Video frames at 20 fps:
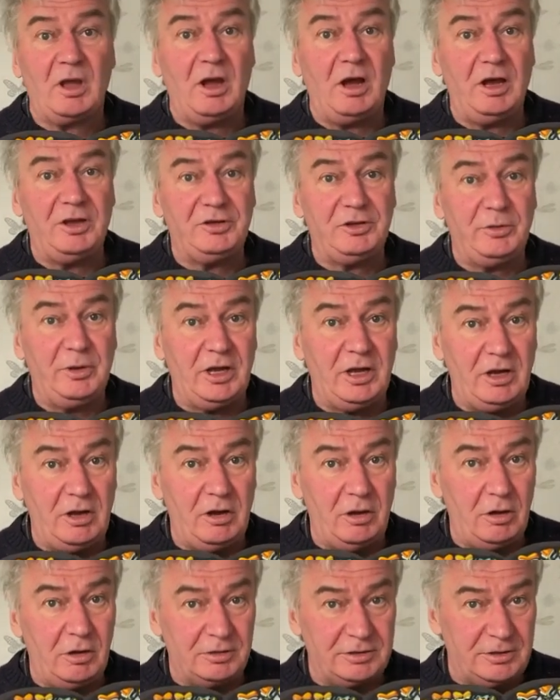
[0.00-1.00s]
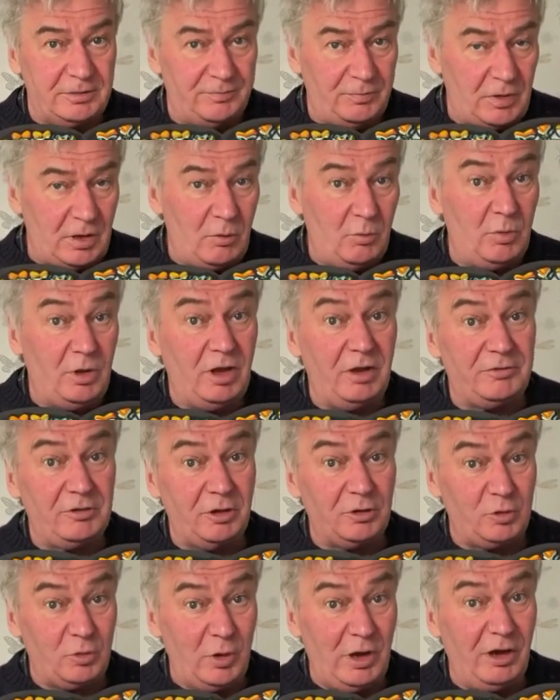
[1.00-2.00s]
I do it a lot. When I got
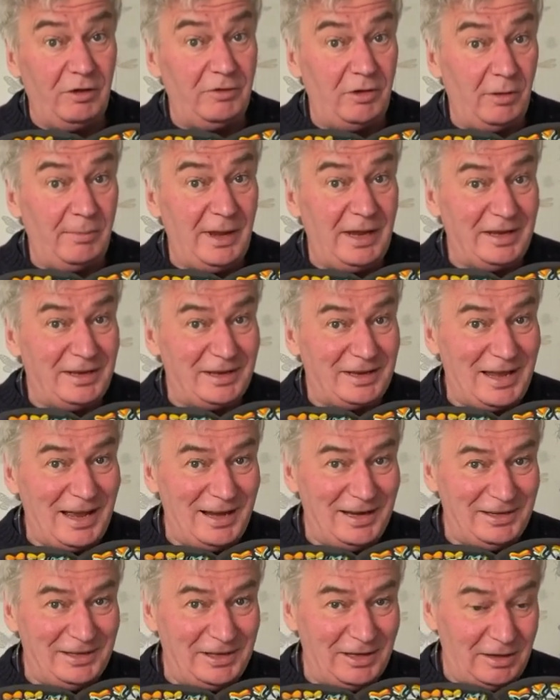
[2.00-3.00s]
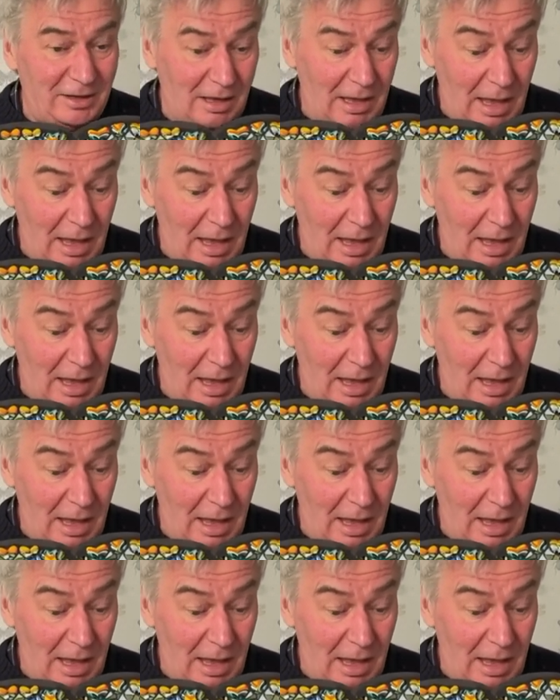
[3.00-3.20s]
12, I'll make a calendar.